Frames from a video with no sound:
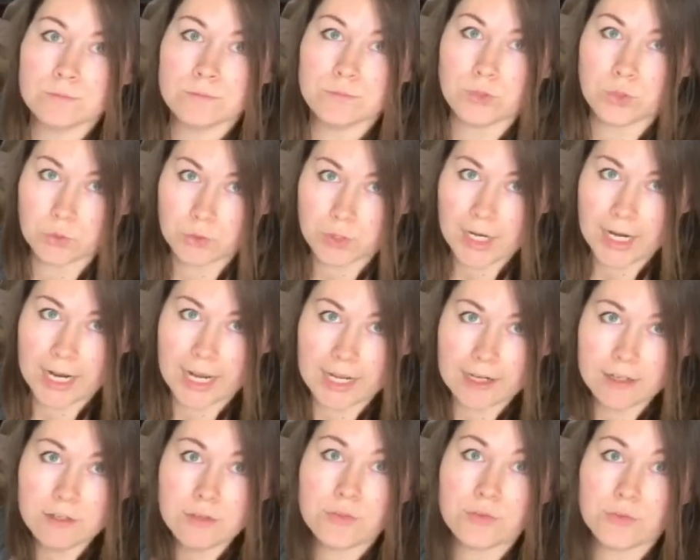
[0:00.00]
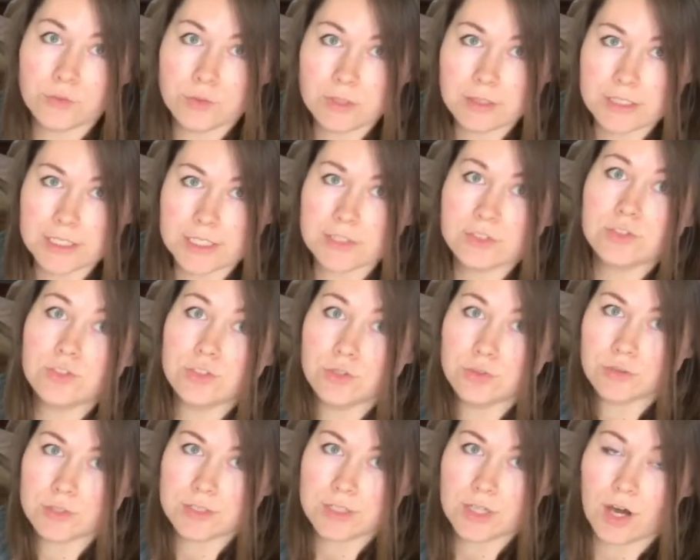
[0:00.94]
your hand through the leash to
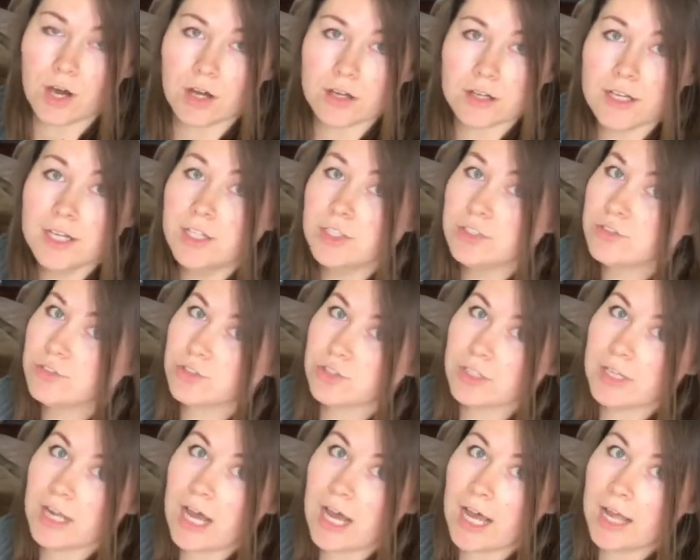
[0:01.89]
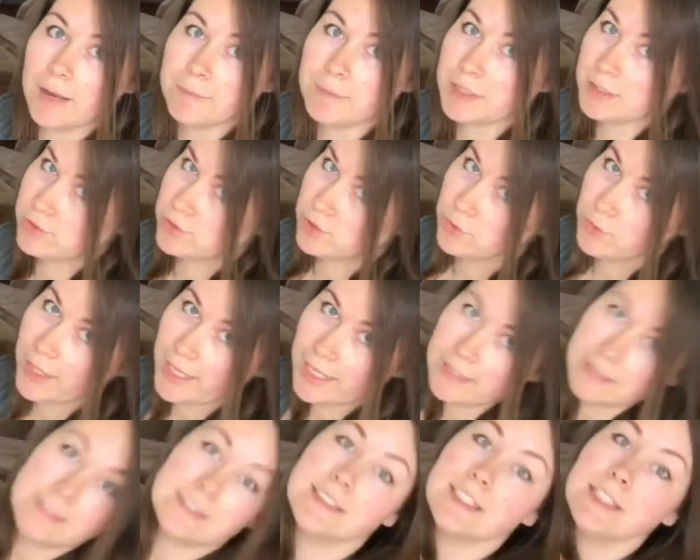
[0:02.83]
the dog. Should not be a
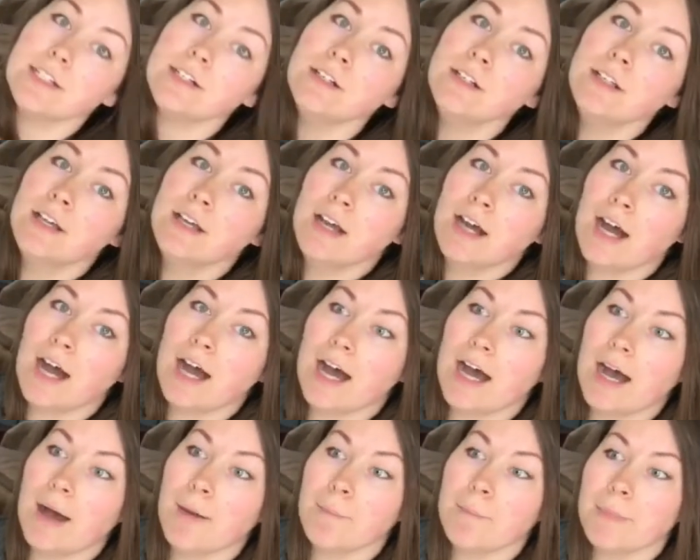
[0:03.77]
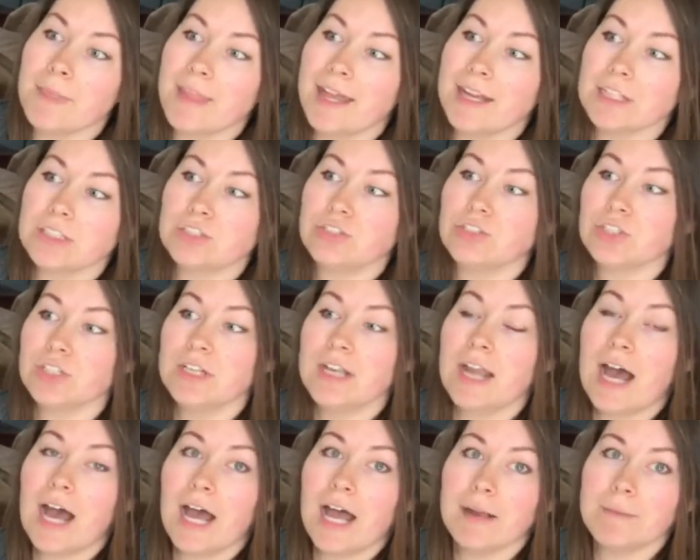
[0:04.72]
two-handed deal, and it should
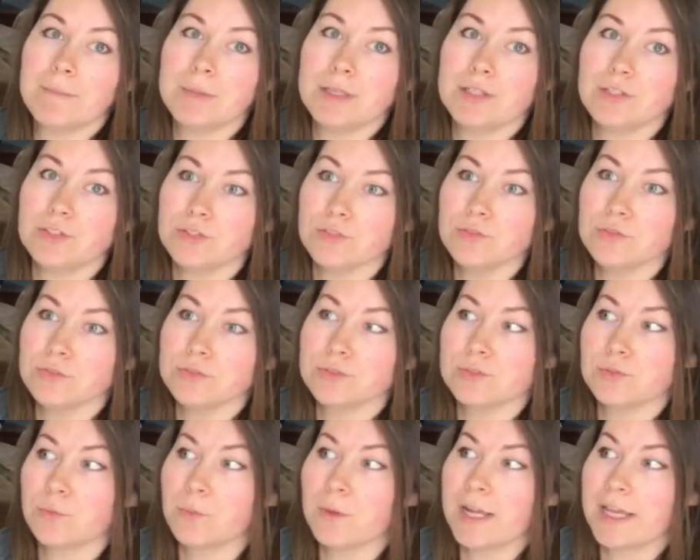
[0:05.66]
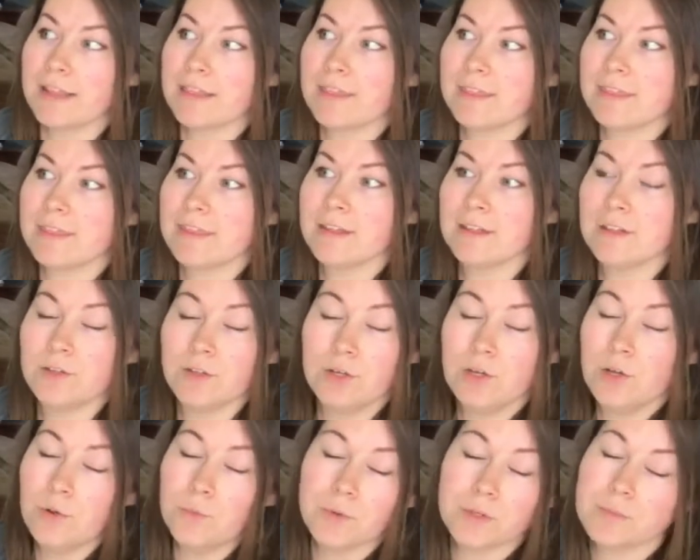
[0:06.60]
not be used with
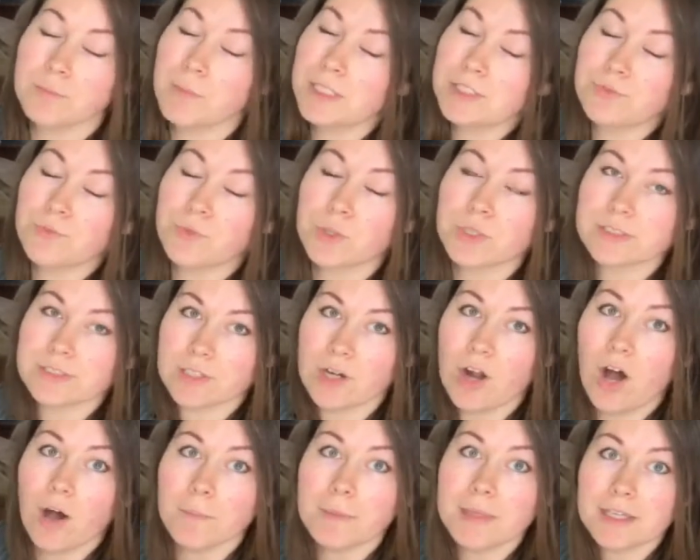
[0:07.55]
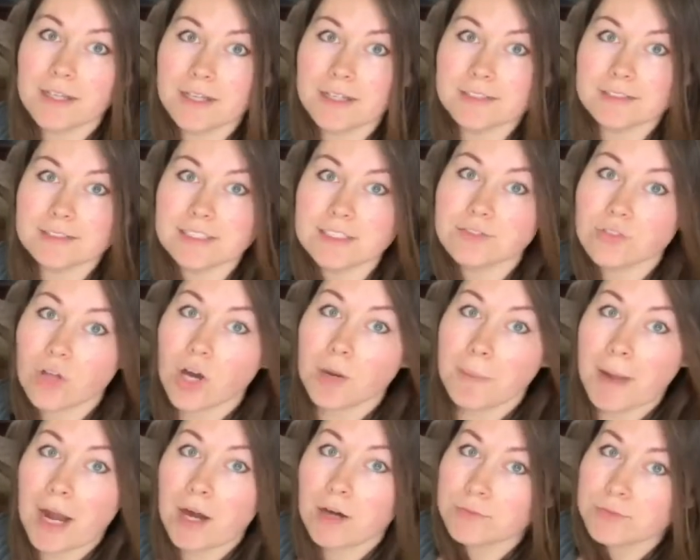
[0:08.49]
much force at all, because these are
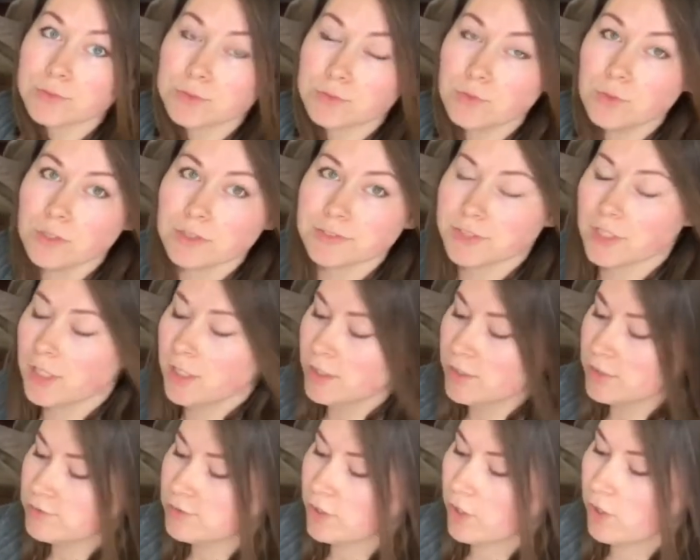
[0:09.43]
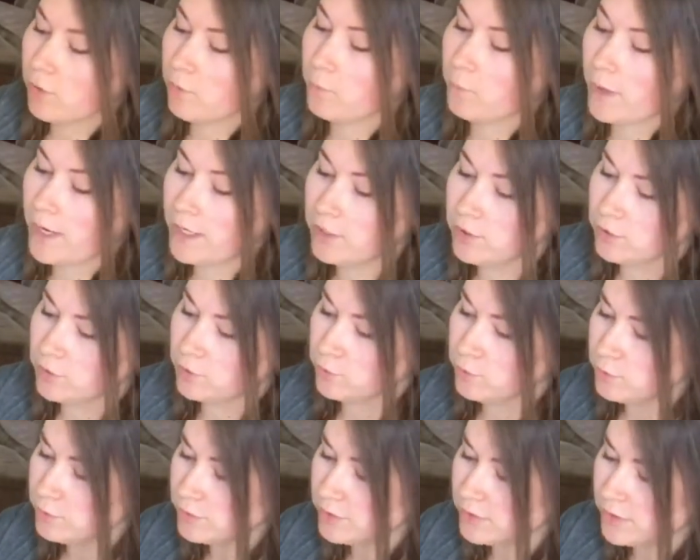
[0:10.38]
powerful tools. So when
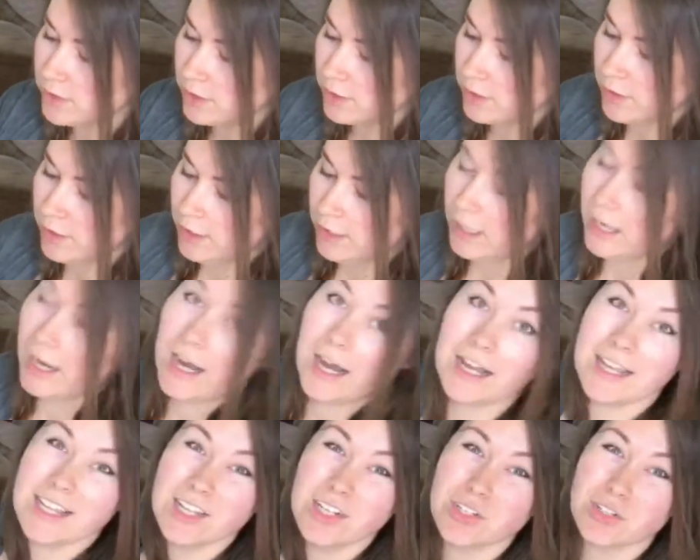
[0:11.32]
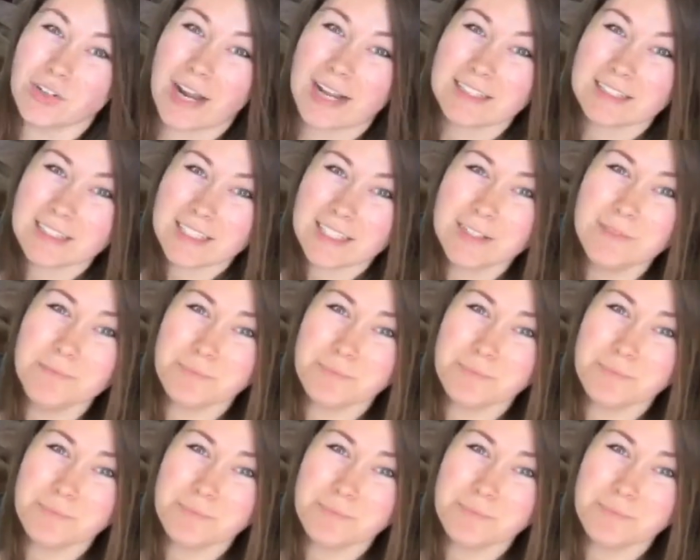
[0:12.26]
used incorrectly,